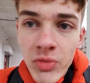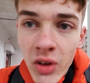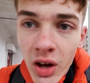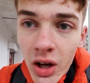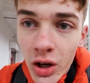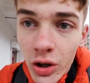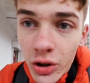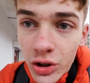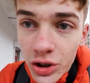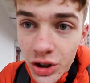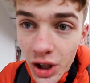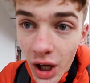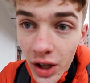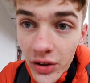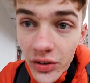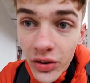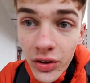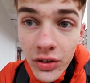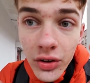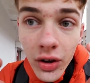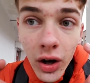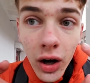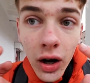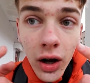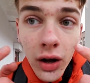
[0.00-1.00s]
I look
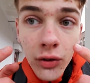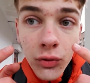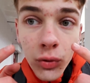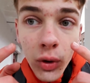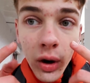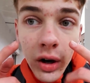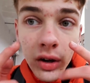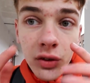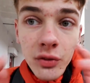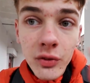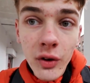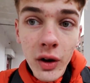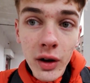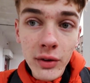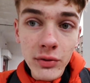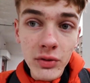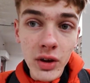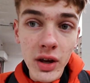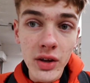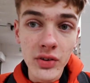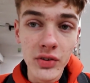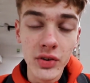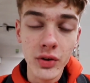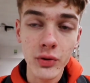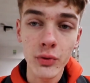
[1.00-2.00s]
shattered. I've worked 5
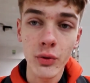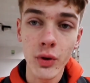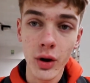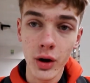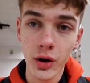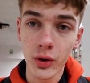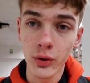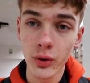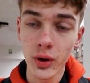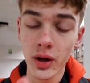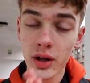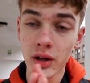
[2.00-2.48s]
days in a row